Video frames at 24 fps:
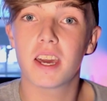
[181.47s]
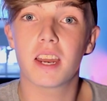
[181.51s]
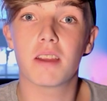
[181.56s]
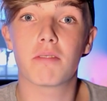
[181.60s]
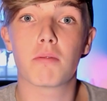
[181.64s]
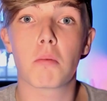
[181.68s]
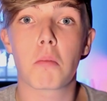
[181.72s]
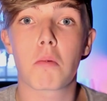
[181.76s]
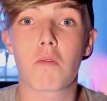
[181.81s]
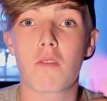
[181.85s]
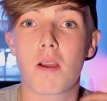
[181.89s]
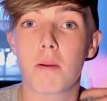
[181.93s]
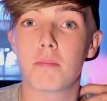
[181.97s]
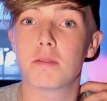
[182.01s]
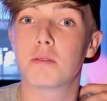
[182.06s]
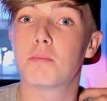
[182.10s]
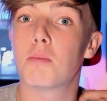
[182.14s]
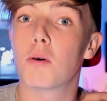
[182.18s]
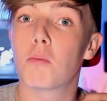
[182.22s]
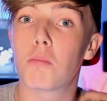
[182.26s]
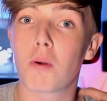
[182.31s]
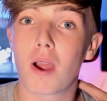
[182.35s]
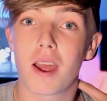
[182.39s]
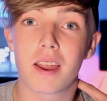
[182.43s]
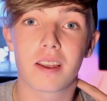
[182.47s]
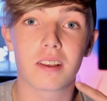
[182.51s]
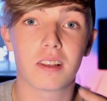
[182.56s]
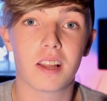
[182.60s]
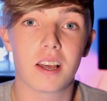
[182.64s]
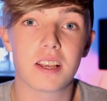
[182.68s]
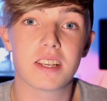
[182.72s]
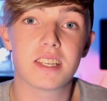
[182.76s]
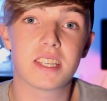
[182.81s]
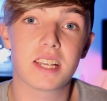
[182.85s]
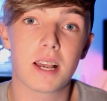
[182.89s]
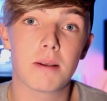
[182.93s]
get it from a reputable brand
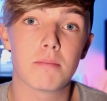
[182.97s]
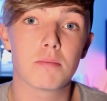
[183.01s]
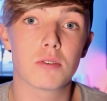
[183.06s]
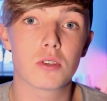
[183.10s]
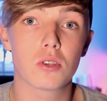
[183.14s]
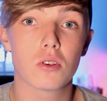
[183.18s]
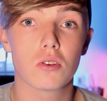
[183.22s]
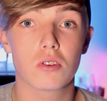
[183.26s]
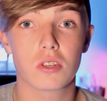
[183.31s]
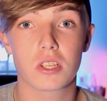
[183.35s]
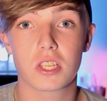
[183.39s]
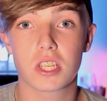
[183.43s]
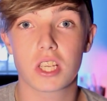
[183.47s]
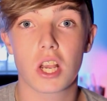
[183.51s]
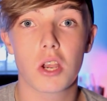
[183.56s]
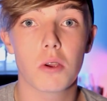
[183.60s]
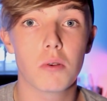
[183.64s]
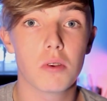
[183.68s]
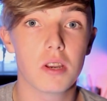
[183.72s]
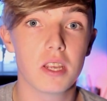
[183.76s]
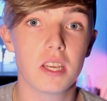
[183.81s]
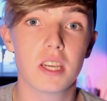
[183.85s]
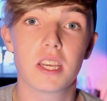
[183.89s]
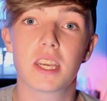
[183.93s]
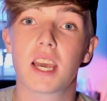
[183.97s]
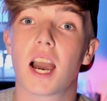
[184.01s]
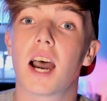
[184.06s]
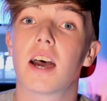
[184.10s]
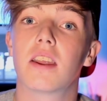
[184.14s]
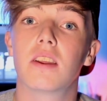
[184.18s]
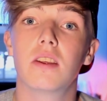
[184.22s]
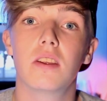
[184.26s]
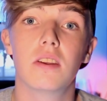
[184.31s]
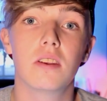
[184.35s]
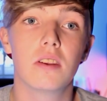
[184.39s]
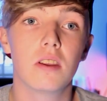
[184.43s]
like Samsung, Sony,
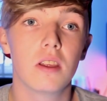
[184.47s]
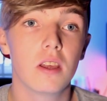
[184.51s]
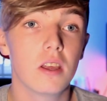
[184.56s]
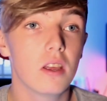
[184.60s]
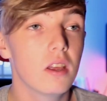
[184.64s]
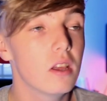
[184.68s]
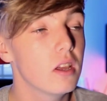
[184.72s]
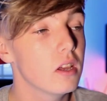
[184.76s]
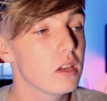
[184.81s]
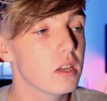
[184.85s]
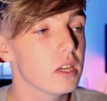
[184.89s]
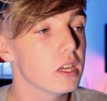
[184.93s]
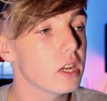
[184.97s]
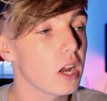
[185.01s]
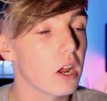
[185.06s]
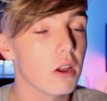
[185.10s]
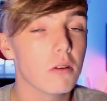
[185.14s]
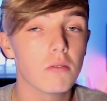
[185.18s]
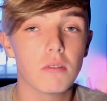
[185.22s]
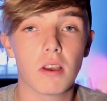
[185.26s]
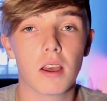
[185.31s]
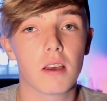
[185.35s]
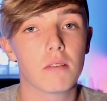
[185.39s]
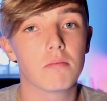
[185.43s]
Canon, you know,